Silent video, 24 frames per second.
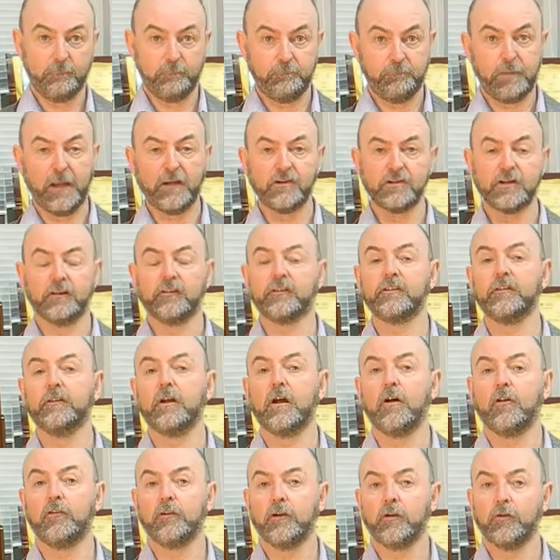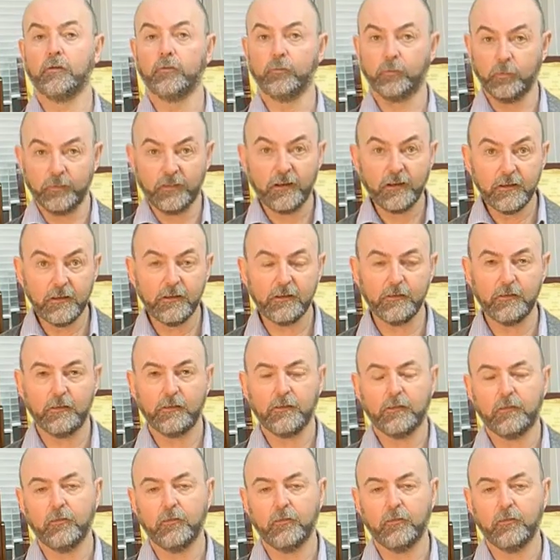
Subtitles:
patient scenarios within